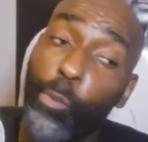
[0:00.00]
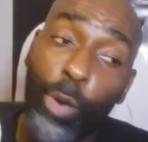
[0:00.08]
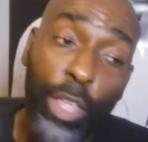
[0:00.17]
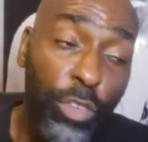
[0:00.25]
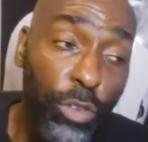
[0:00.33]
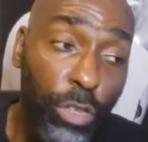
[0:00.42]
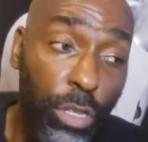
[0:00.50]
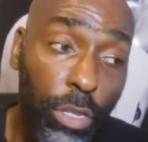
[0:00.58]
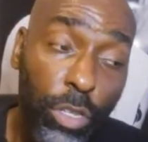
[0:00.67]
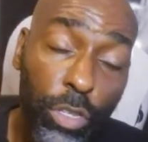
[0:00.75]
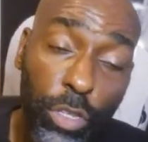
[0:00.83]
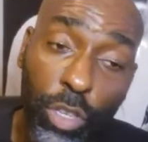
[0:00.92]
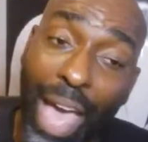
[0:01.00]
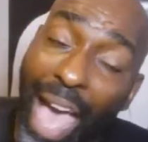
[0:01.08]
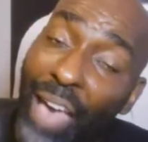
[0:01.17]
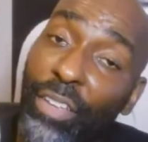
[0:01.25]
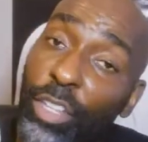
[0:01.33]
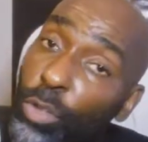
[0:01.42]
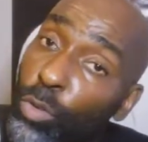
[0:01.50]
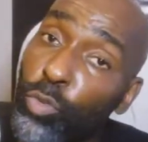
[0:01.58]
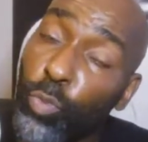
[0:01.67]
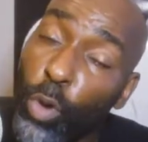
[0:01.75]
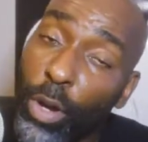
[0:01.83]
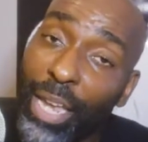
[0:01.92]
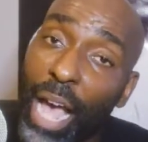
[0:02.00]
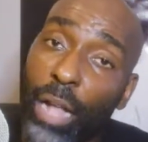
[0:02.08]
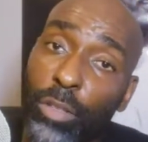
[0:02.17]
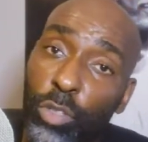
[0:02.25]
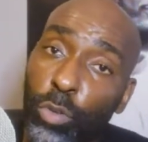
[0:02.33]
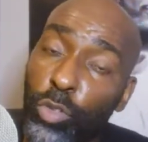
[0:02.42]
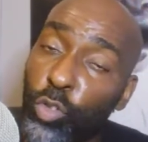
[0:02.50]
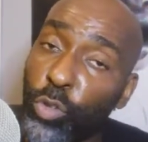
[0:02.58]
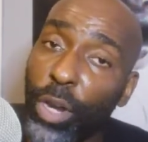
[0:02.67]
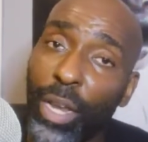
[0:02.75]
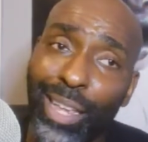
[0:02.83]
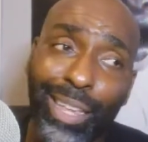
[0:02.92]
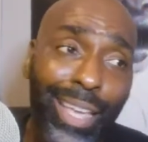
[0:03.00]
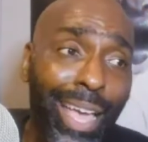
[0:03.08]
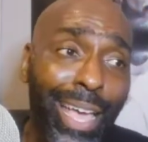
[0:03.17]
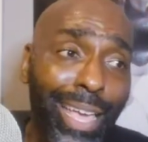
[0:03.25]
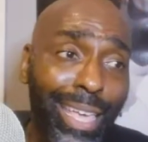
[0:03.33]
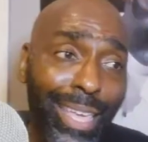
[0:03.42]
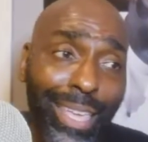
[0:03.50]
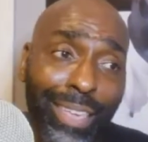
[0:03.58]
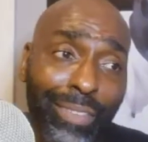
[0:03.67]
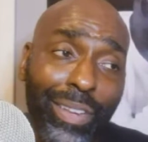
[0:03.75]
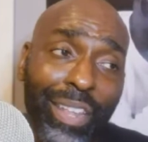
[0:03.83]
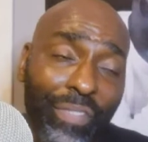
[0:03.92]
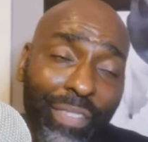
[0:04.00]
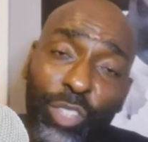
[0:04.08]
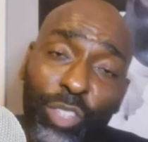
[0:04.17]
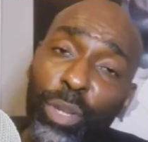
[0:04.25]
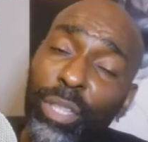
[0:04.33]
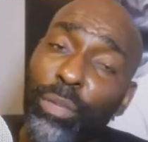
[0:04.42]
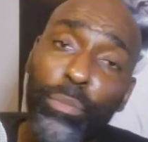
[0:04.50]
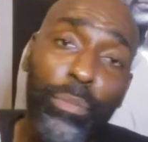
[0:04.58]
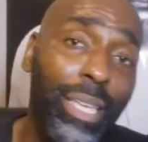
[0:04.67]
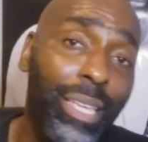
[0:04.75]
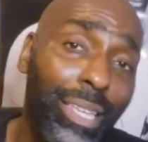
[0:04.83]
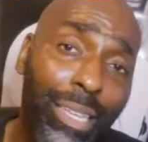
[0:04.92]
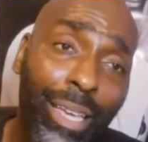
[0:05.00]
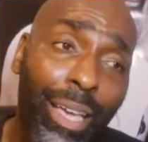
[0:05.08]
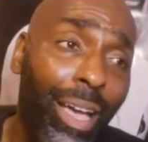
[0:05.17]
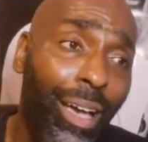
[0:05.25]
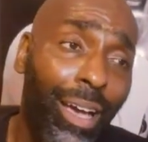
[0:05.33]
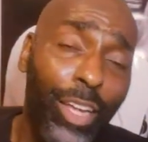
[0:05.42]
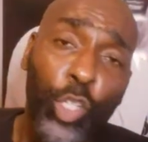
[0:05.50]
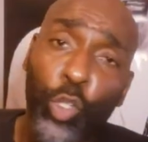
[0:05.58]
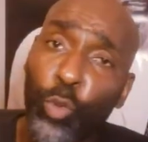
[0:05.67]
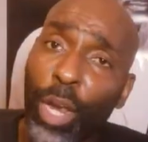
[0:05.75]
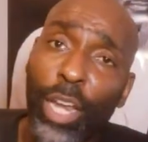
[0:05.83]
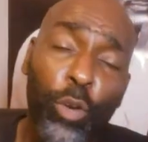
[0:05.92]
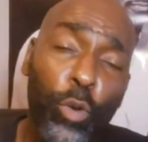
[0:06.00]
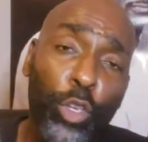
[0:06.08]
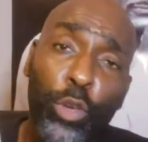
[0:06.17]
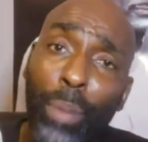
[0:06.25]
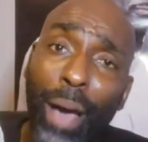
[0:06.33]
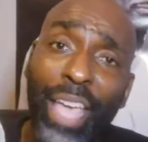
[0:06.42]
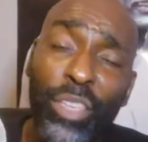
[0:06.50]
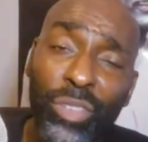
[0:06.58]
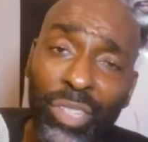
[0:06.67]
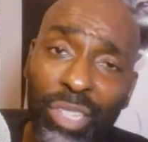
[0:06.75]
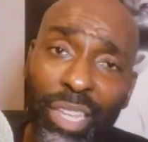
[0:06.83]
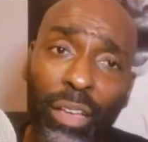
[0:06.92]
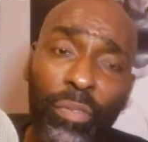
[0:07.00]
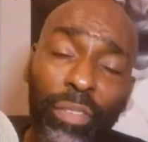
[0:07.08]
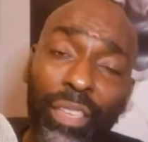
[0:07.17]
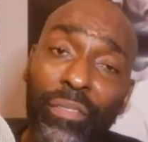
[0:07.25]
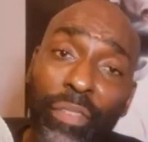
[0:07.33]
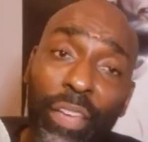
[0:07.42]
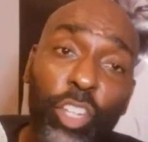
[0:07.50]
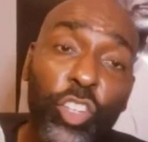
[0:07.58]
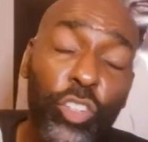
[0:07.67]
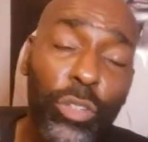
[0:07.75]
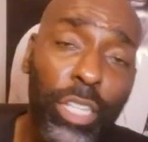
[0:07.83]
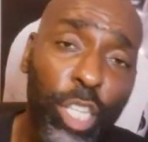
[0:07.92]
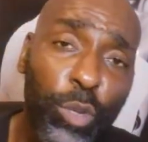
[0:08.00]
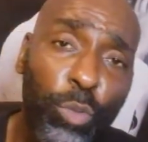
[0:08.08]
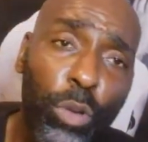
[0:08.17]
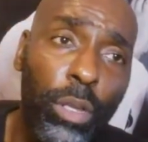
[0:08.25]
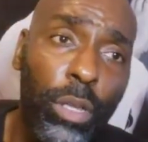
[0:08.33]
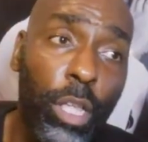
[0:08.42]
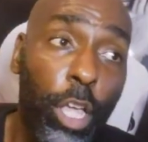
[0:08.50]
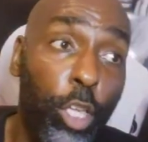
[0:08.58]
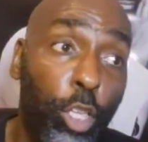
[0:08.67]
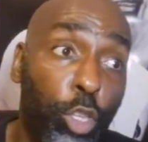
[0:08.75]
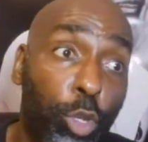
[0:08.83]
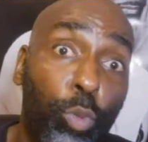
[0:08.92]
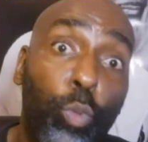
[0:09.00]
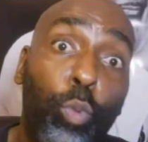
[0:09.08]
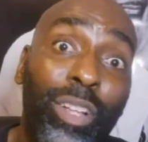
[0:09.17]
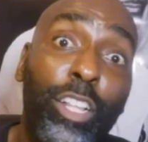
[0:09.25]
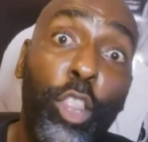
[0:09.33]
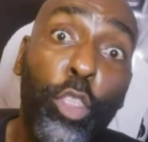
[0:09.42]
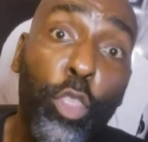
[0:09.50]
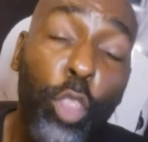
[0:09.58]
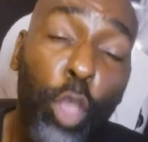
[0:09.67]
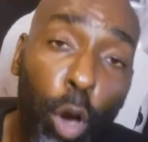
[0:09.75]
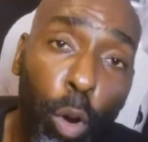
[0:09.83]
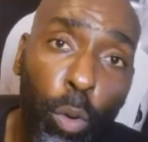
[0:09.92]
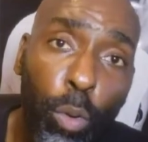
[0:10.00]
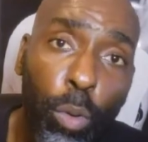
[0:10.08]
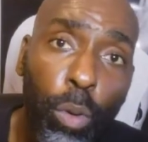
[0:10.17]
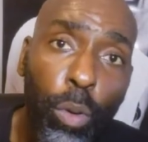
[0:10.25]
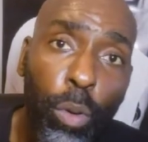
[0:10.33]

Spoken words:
When you're having those workouts, those training, even if it's with me, a trainer, or you're by yourself, eventually you will know.